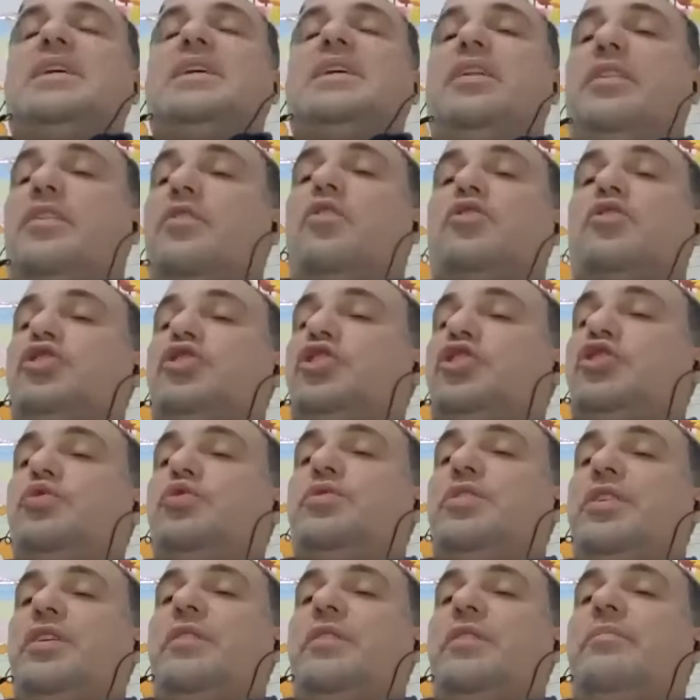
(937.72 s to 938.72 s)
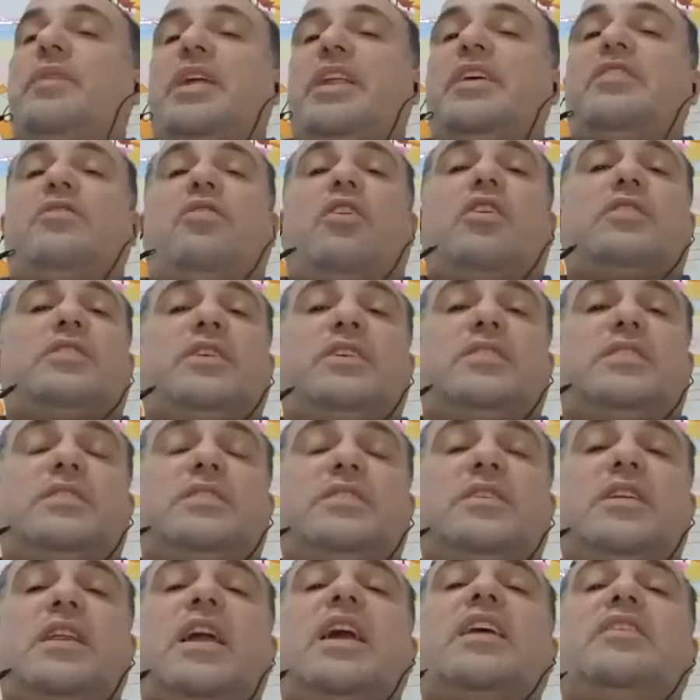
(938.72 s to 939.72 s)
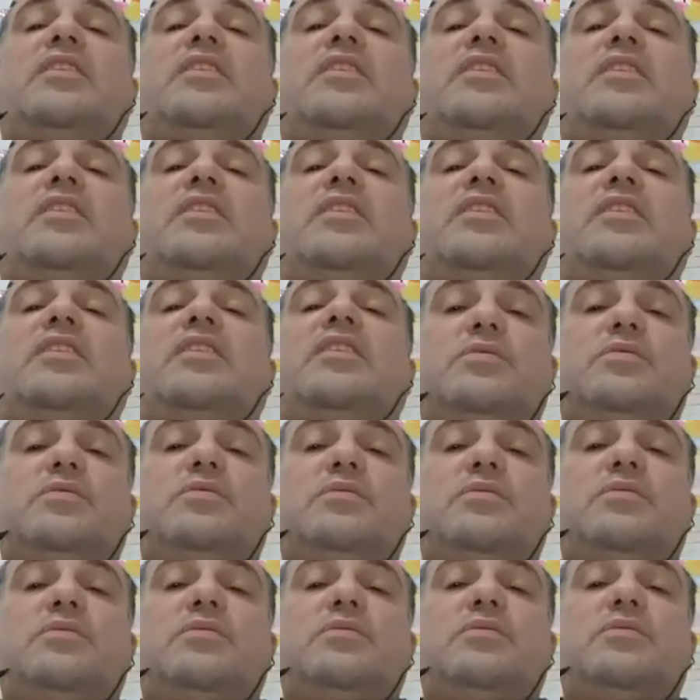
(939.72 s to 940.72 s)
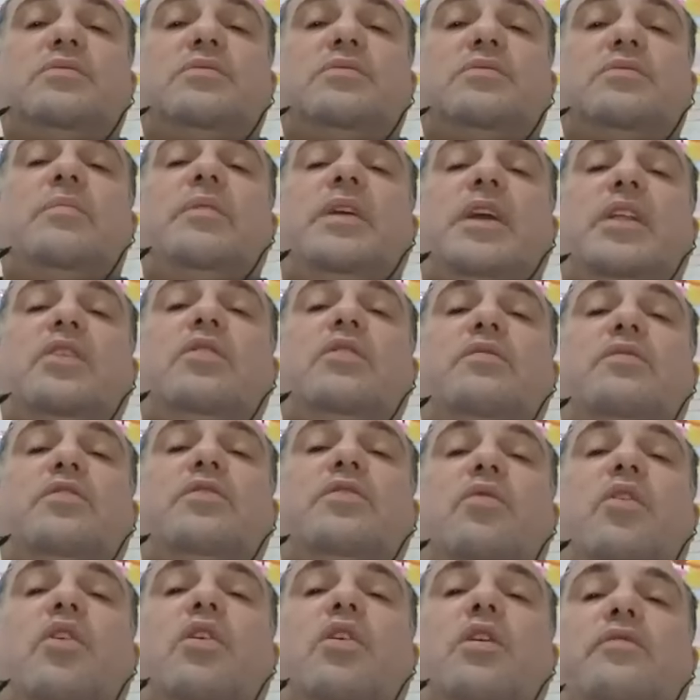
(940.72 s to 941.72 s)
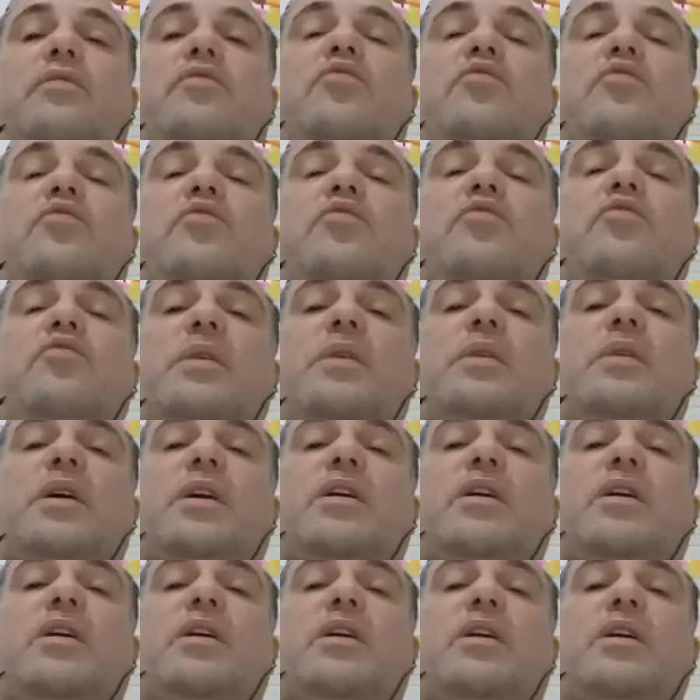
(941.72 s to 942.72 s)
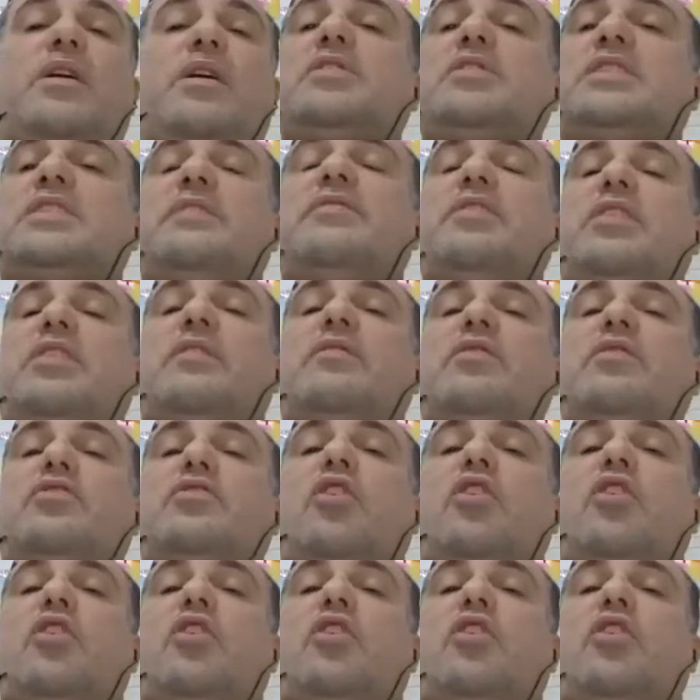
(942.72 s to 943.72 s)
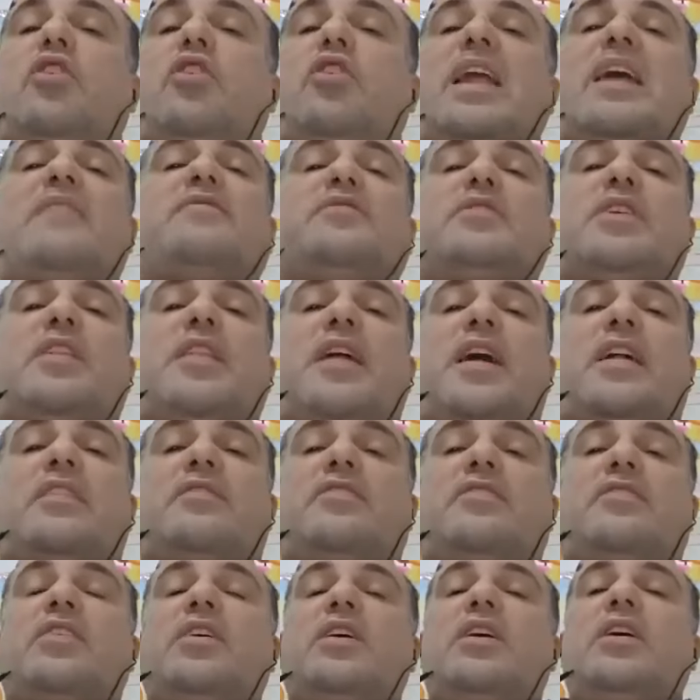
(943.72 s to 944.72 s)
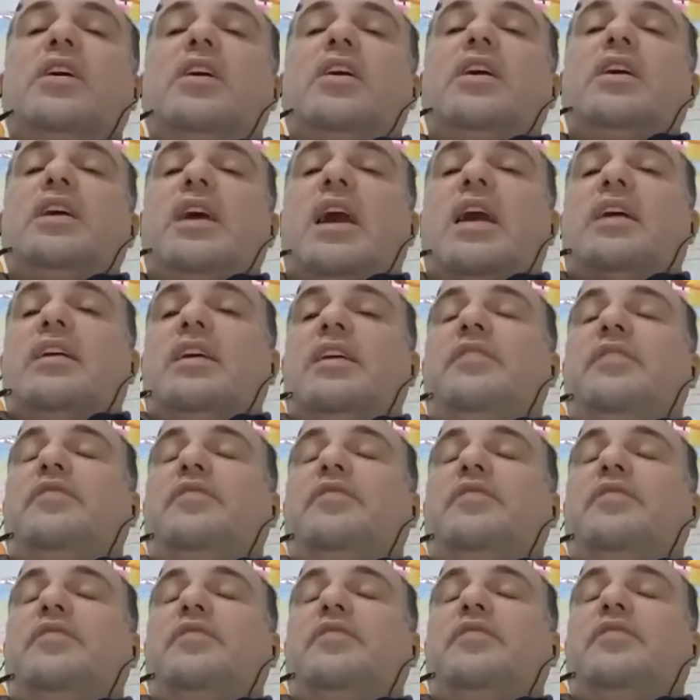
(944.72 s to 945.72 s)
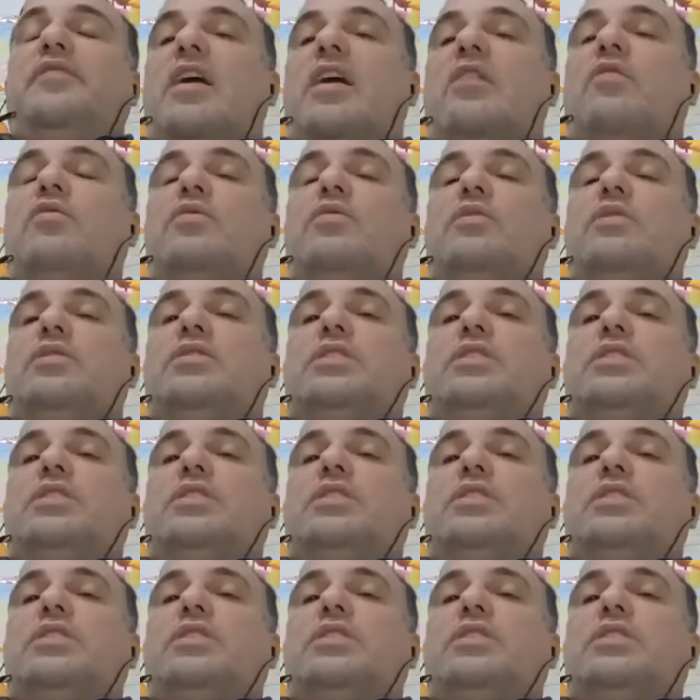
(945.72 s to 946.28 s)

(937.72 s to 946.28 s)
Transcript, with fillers: is not shooting many rockets like they used to in the beginning of the war. If you remember, not 7th of October, even after that, if you see now,